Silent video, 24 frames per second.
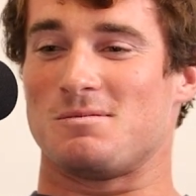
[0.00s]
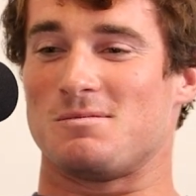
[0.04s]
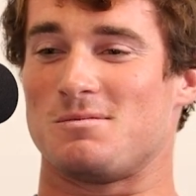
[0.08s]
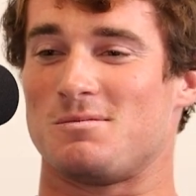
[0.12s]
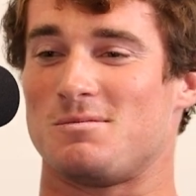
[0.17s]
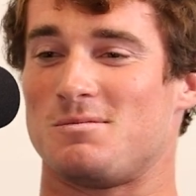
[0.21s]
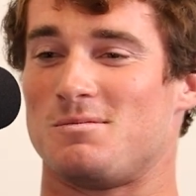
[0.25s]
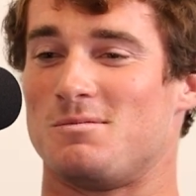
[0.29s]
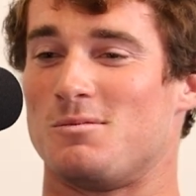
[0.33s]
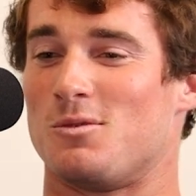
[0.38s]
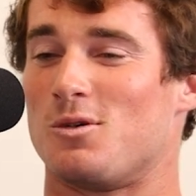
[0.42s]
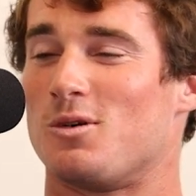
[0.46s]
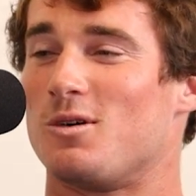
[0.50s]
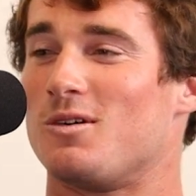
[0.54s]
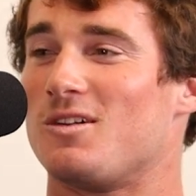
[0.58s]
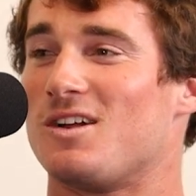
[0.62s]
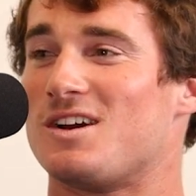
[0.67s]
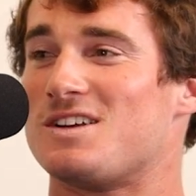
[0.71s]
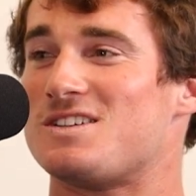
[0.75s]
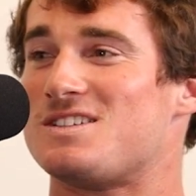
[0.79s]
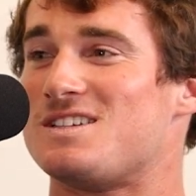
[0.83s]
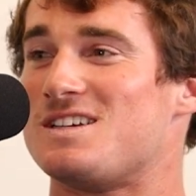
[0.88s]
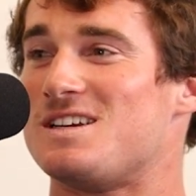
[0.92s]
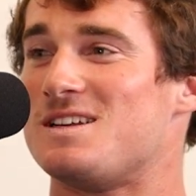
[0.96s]
can more or
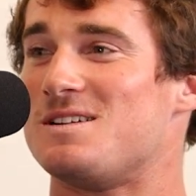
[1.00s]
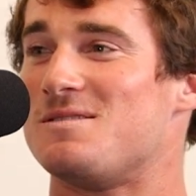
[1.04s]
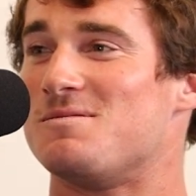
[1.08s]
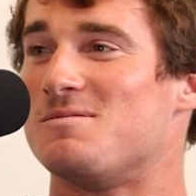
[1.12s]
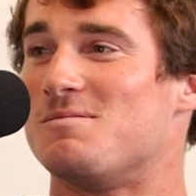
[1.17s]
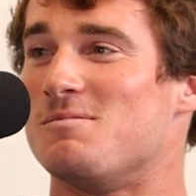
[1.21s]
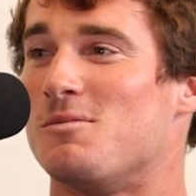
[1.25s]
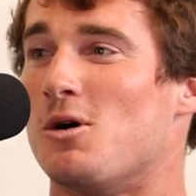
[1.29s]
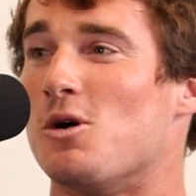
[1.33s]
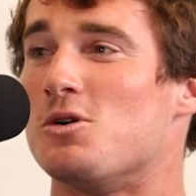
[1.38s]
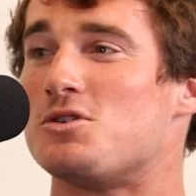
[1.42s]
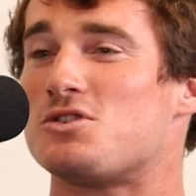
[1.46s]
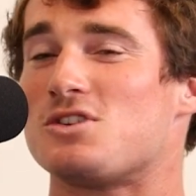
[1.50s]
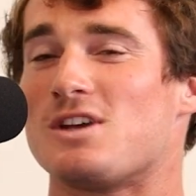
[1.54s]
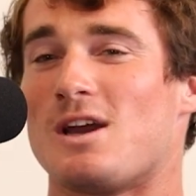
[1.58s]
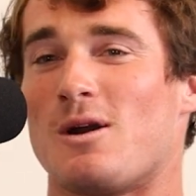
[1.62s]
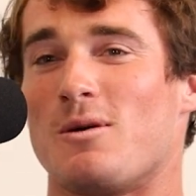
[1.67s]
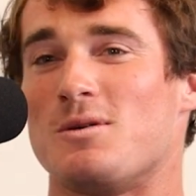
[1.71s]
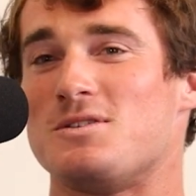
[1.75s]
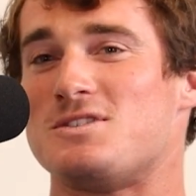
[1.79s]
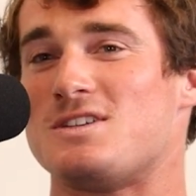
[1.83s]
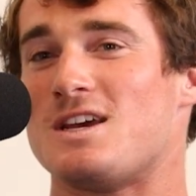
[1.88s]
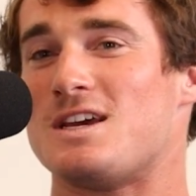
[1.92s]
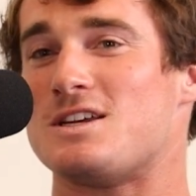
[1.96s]
less eat.
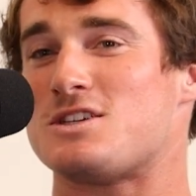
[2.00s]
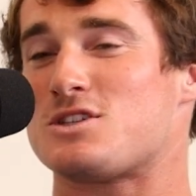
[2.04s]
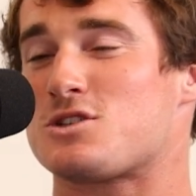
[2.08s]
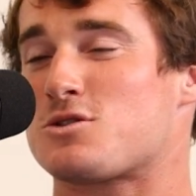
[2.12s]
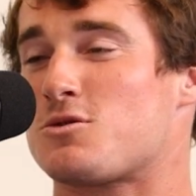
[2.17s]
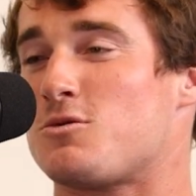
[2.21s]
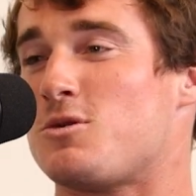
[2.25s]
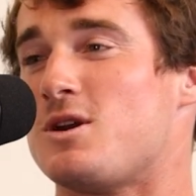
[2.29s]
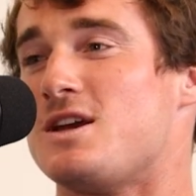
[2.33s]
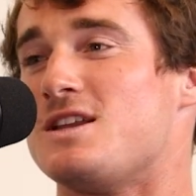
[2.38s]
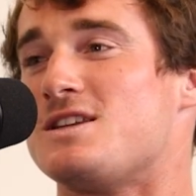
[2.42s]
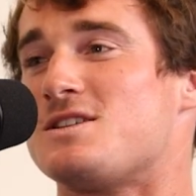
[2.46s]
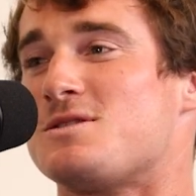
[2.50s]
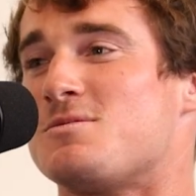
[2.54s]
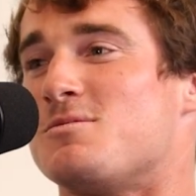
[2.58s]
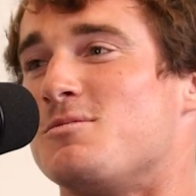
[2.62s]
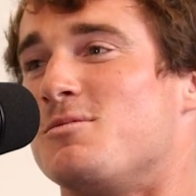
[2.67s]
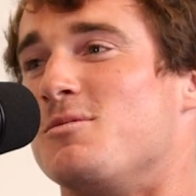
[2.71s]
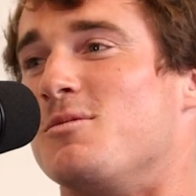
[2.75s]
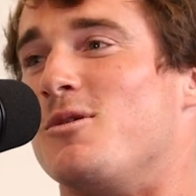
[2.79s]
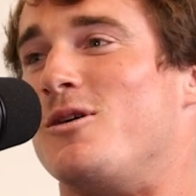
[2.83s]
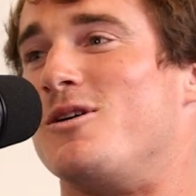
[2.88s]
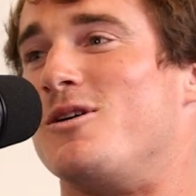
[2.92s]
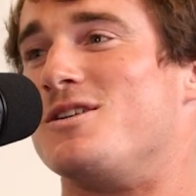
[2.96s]
Mostly, I would say sweets,
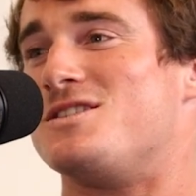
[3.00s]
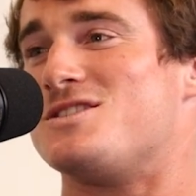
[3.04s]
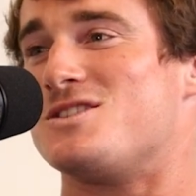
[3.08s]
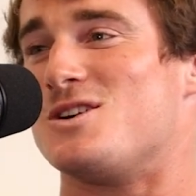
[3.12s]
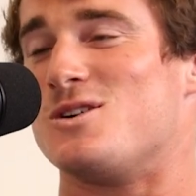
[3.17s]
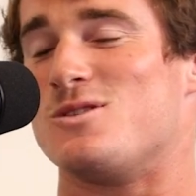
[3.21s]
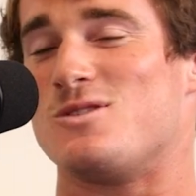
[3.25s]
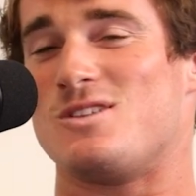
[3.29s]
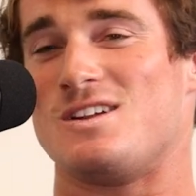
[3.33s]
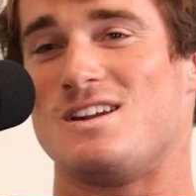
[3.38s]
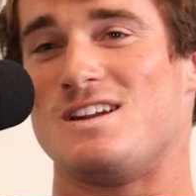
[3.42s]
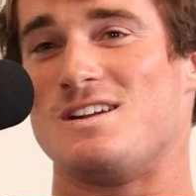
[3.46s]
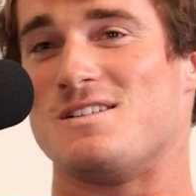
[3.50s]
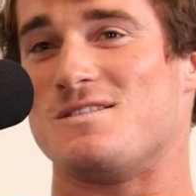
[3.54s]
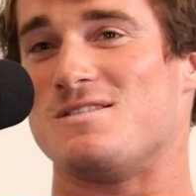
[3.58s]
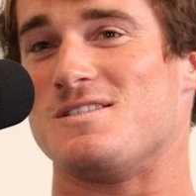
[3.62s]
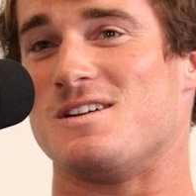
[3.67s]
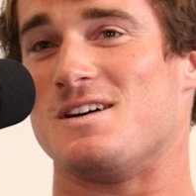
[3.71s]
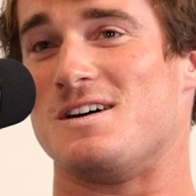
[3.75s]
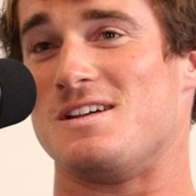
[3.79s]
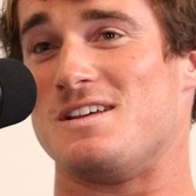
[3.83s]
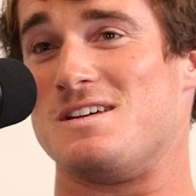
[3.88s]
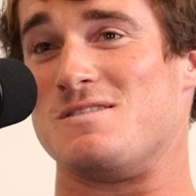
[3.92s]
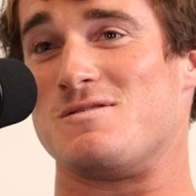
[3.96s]
more so than
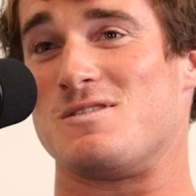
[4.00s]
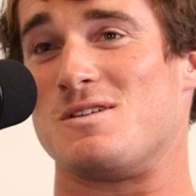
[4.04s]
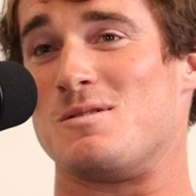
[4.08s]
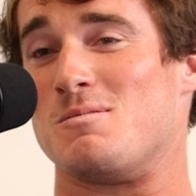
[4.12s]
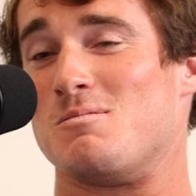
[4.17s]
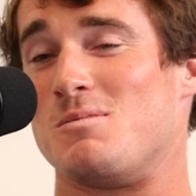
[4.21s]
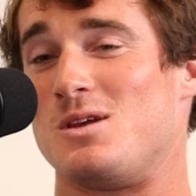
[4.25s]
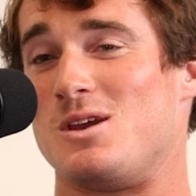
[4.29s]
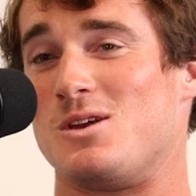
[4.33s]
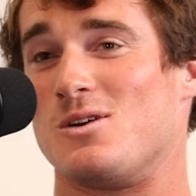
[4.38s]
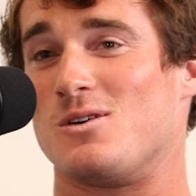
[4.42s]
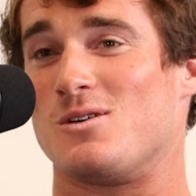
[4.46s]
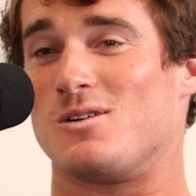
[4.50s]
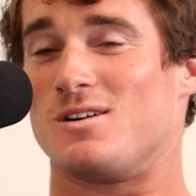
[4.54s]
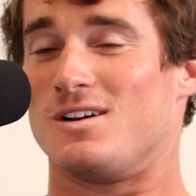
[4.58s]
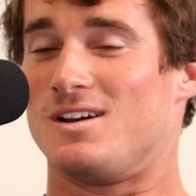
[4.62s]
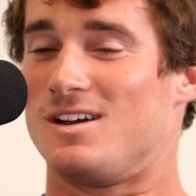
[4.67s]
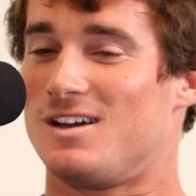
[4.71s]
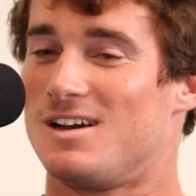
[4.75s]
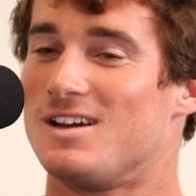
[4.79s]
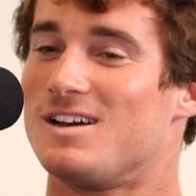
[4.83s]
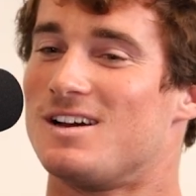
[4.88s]
even a meal.